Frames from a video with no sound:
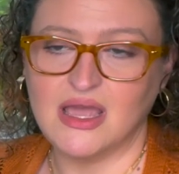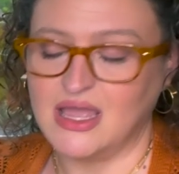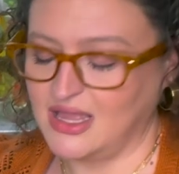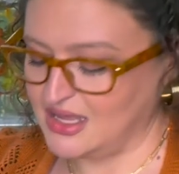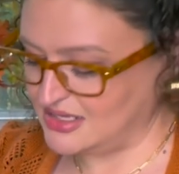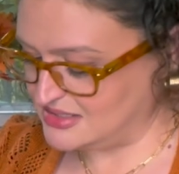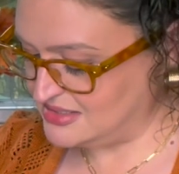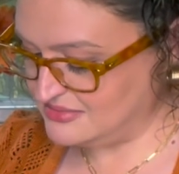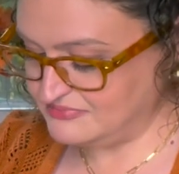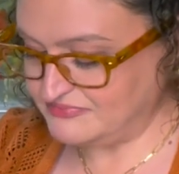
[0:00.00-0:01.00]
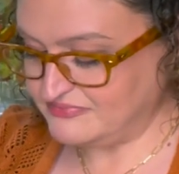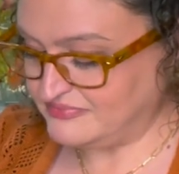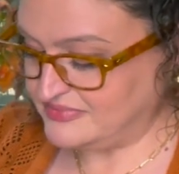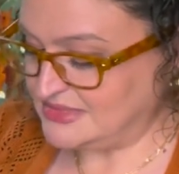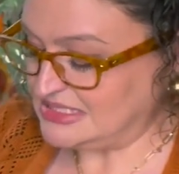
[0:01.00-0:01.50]
And
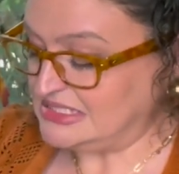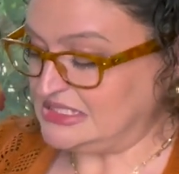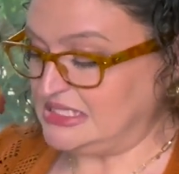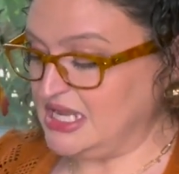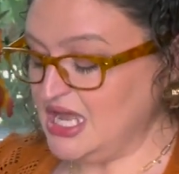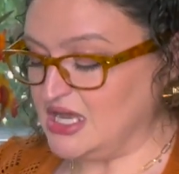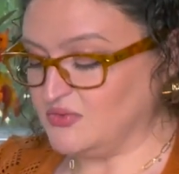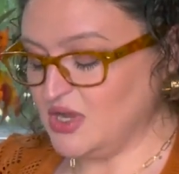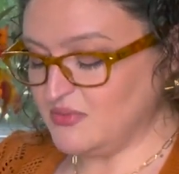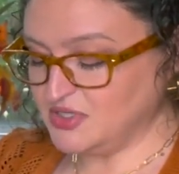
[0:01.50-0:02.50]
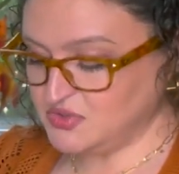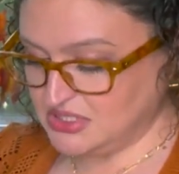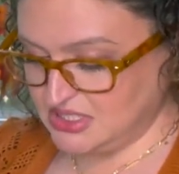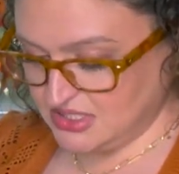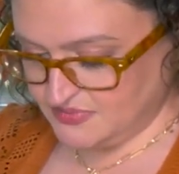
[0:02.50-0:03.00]
yeah, well, how much
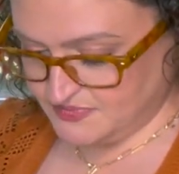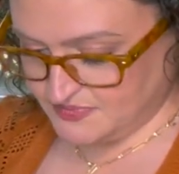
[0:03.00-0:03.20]
was it?